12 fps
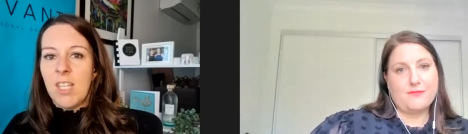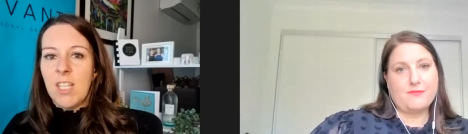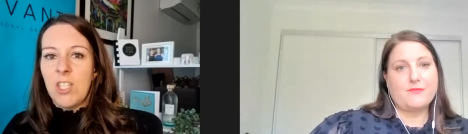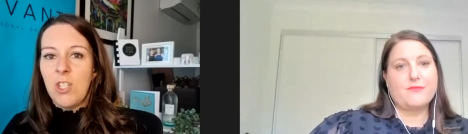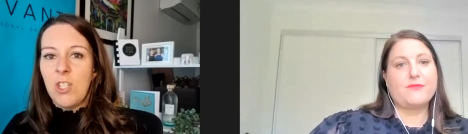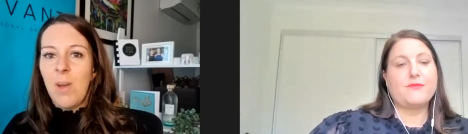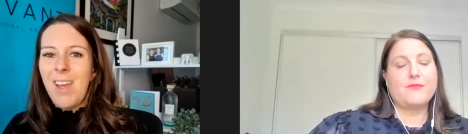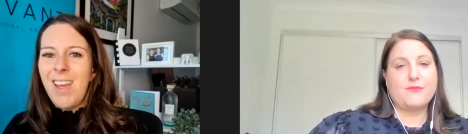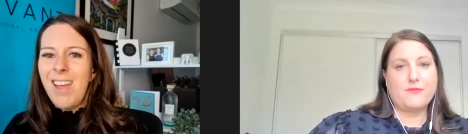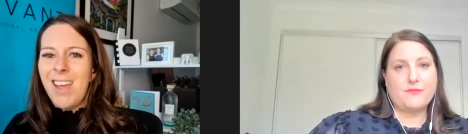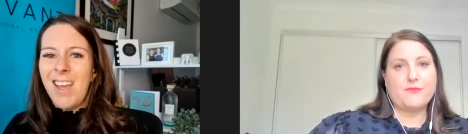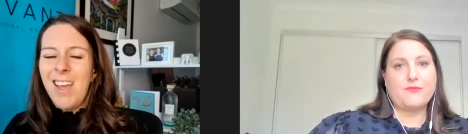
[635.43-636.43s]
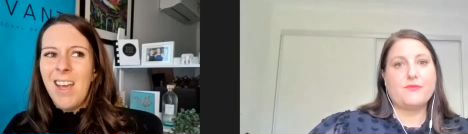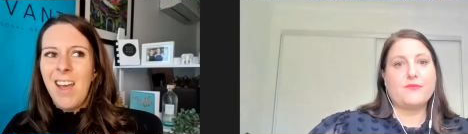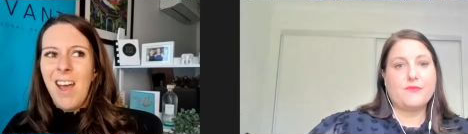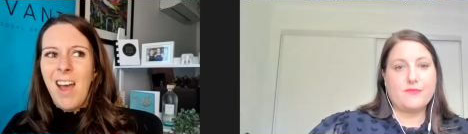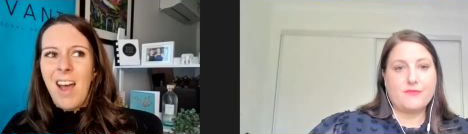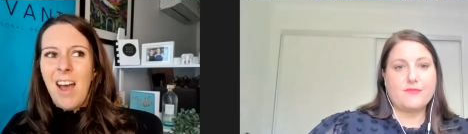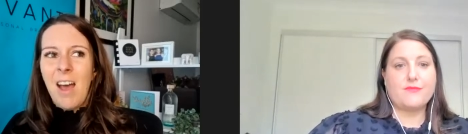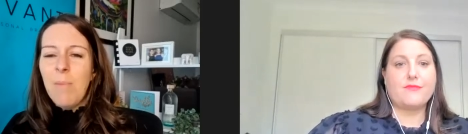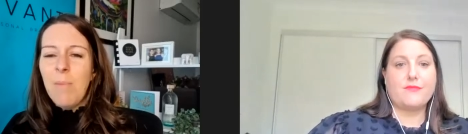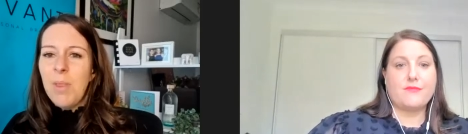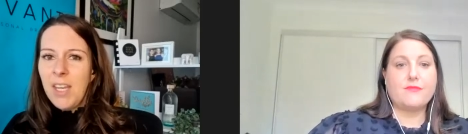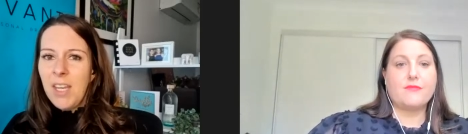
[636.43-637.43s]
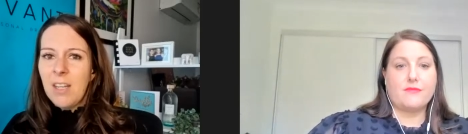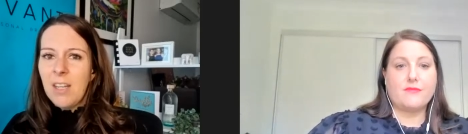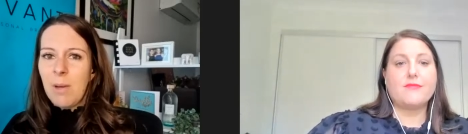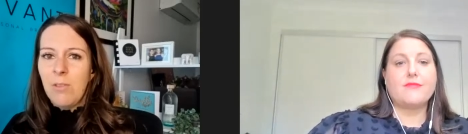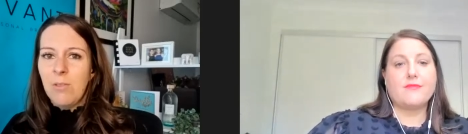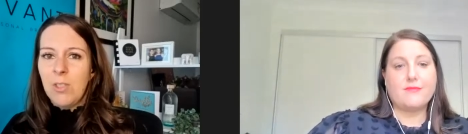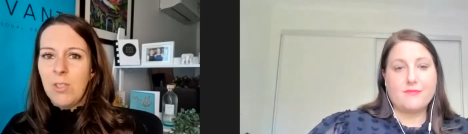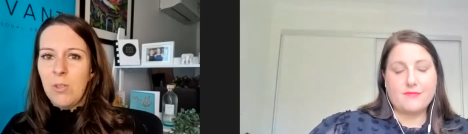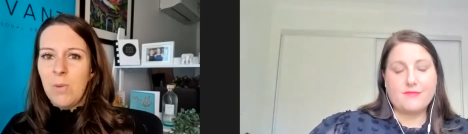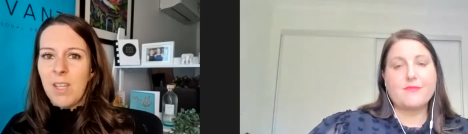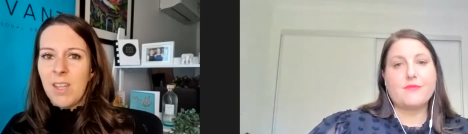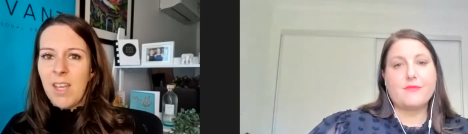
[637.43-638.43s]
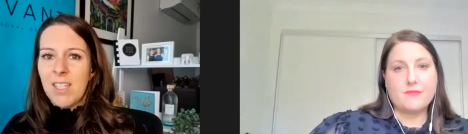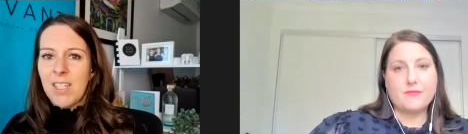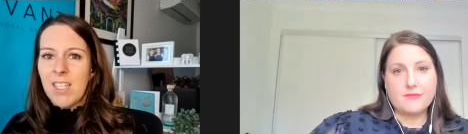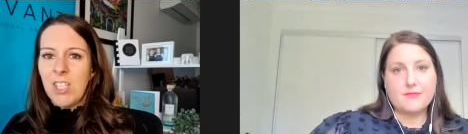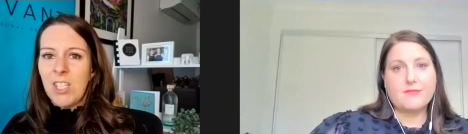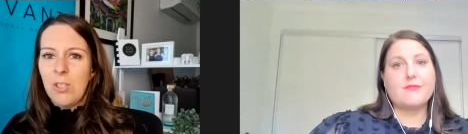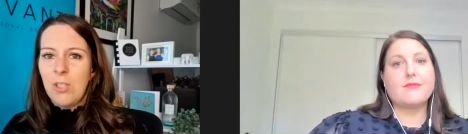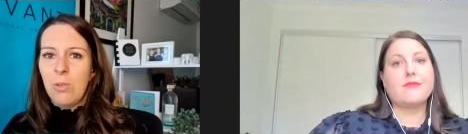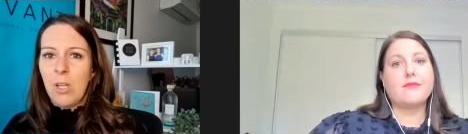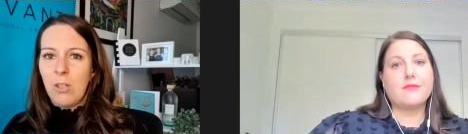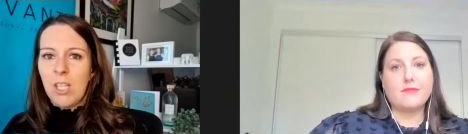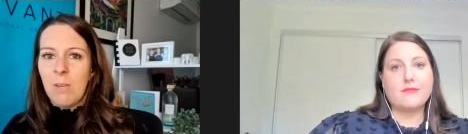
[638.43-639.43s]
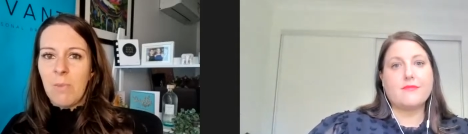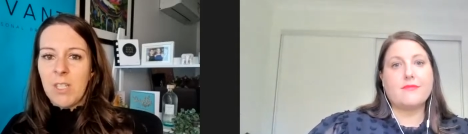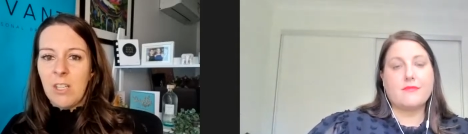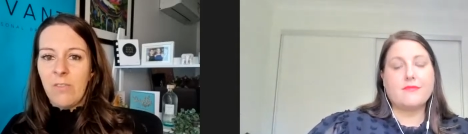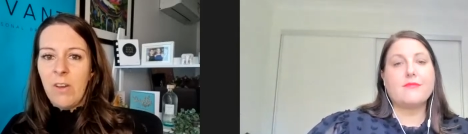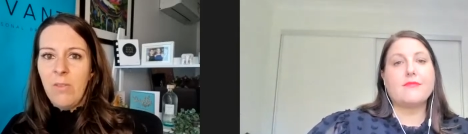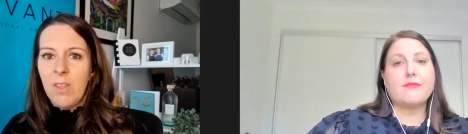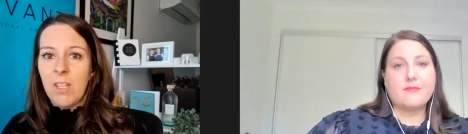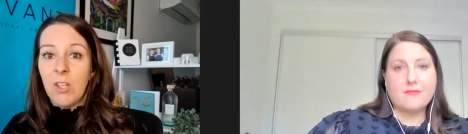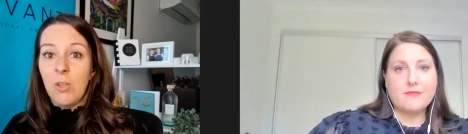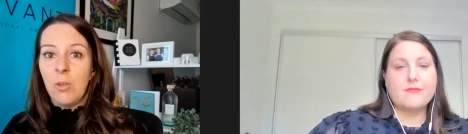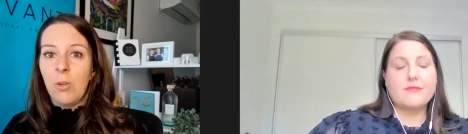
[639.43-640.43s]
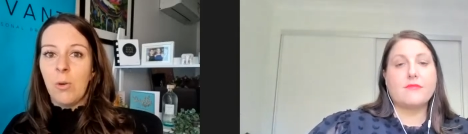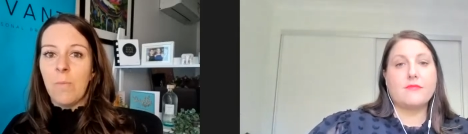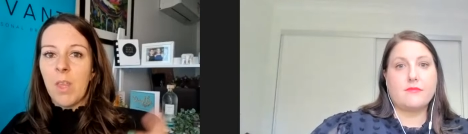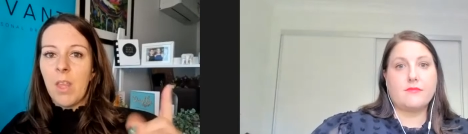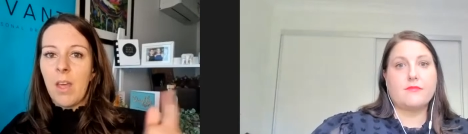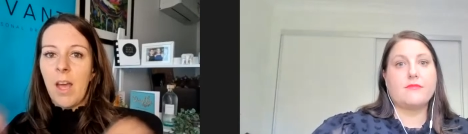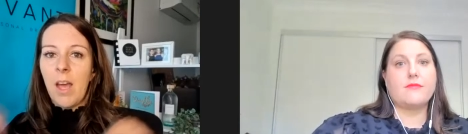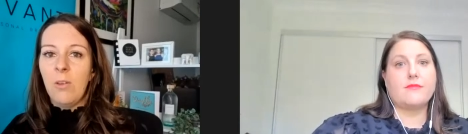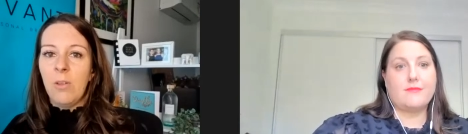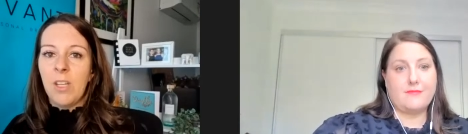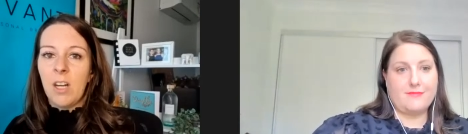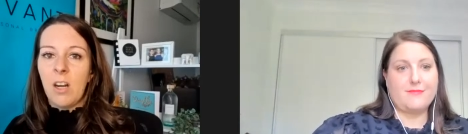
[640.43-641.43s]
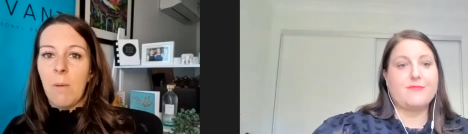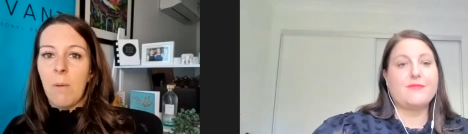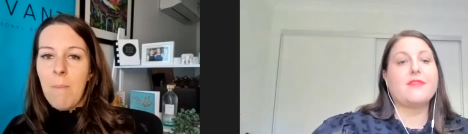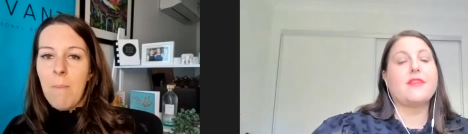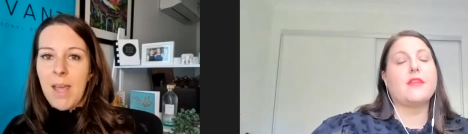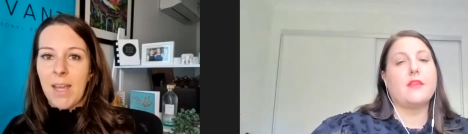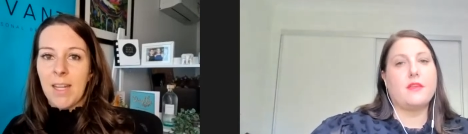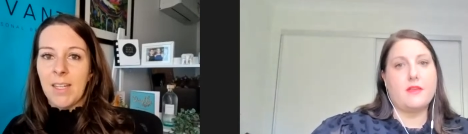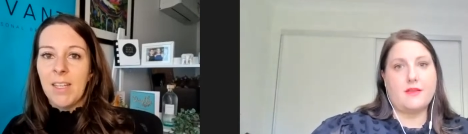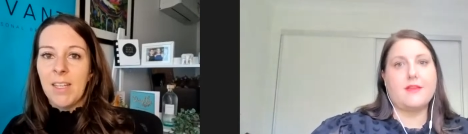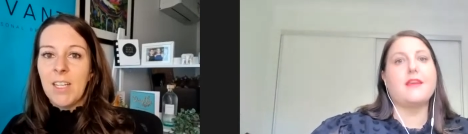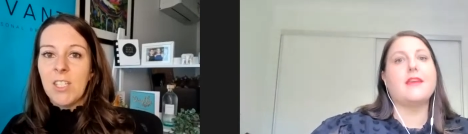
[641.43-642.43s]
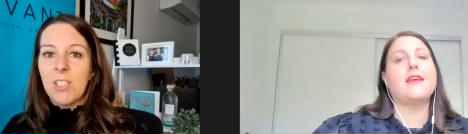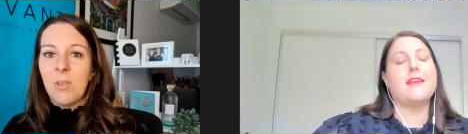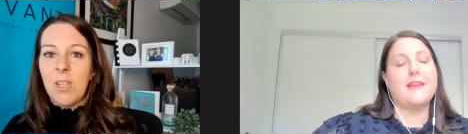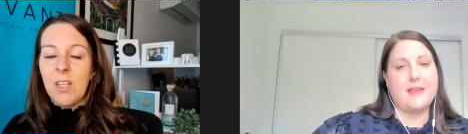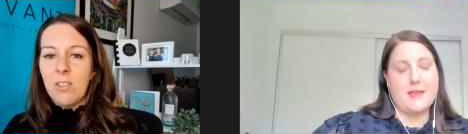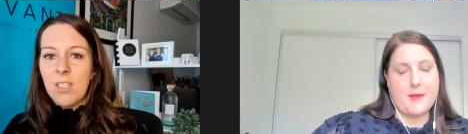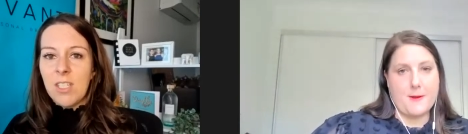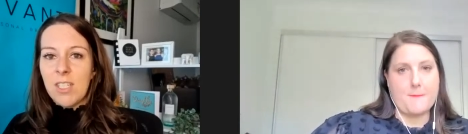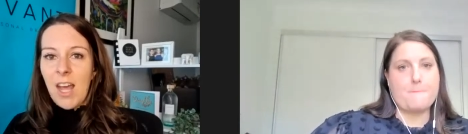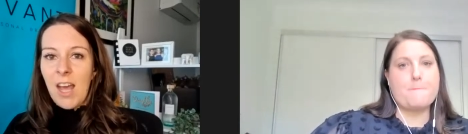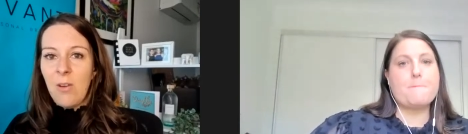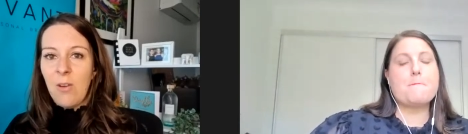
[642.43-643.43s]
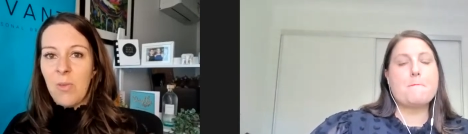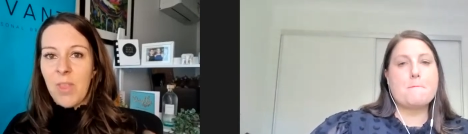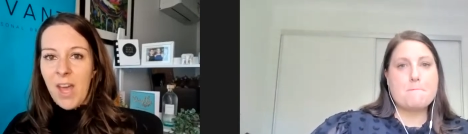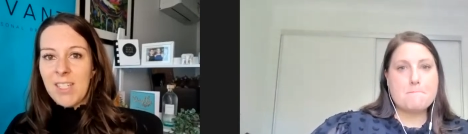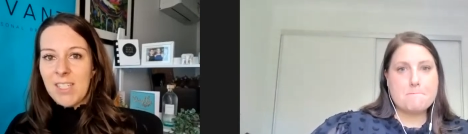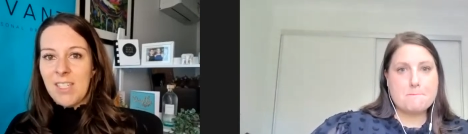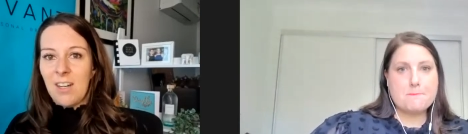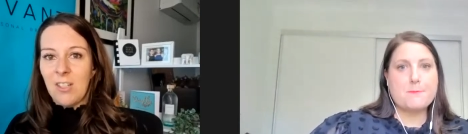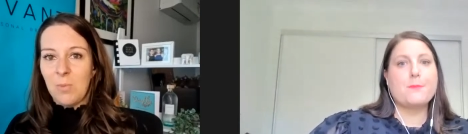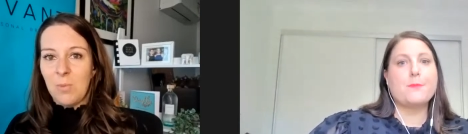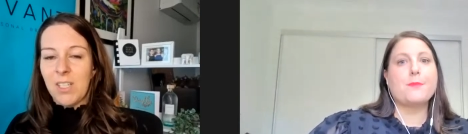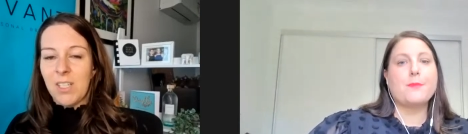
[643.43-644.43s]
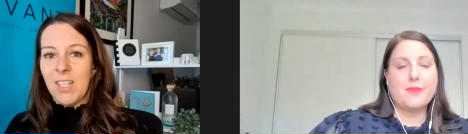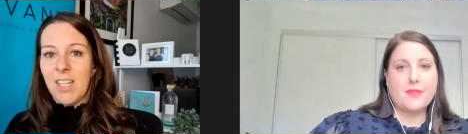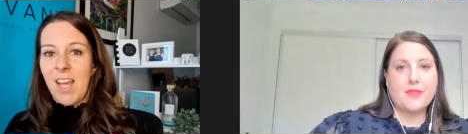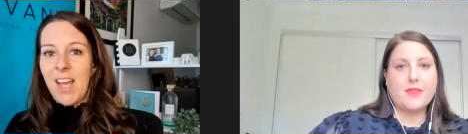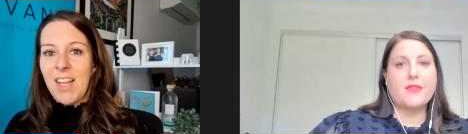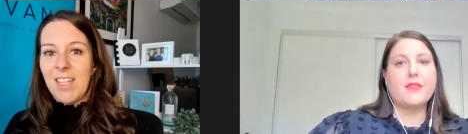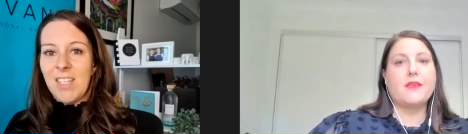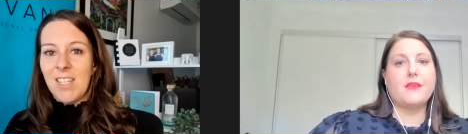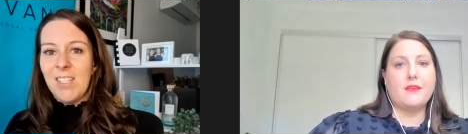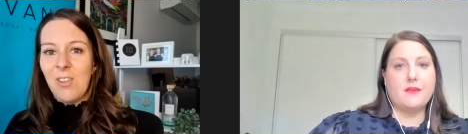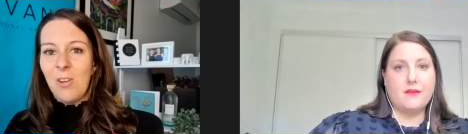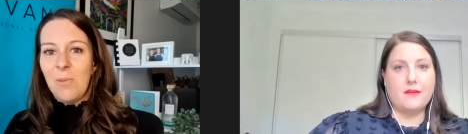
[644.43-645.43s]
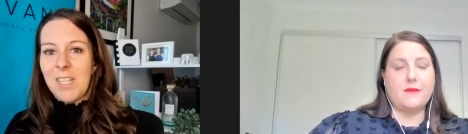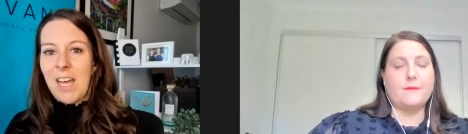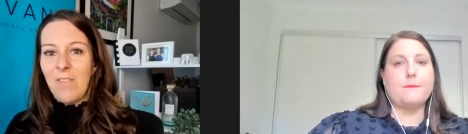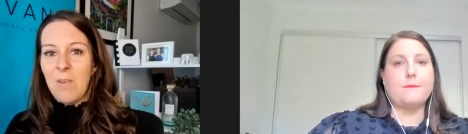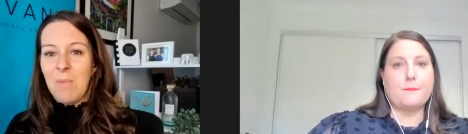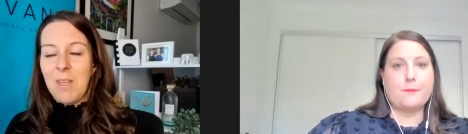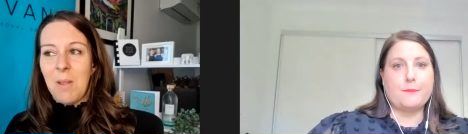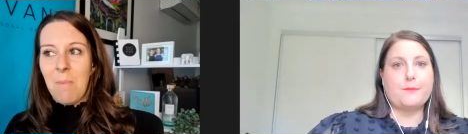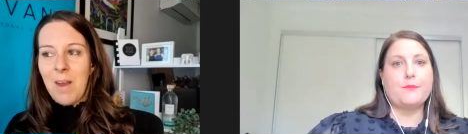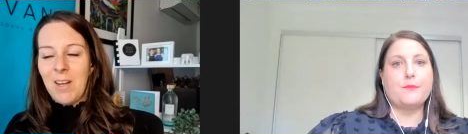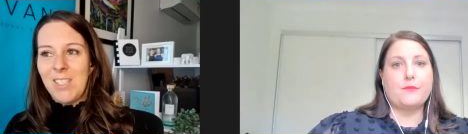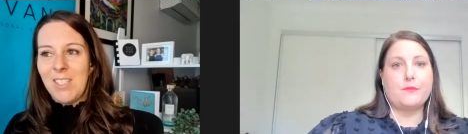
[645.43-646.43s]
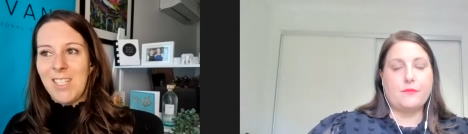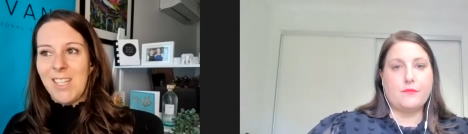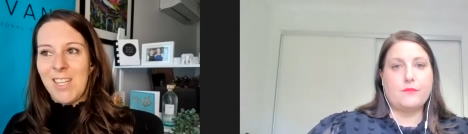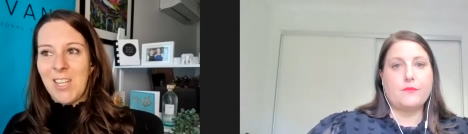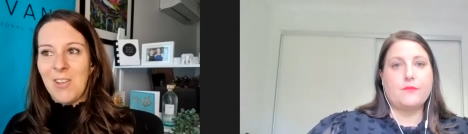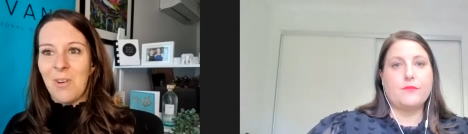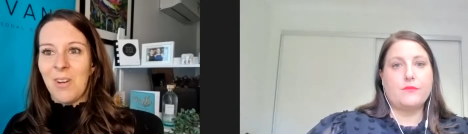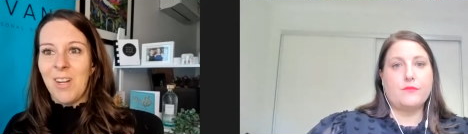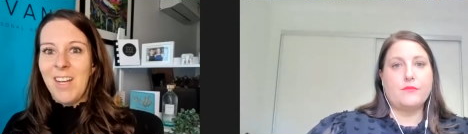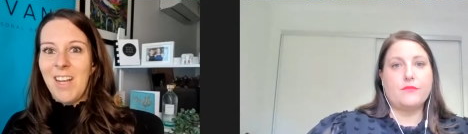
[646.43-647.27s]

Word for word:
Speaker 1: says to you, hey, I'm thinking about doing this and I just don't know how to get myself out there, you go, I know the girl, Megan. So there's how that starts working. And it doesn't always have to be the person that you're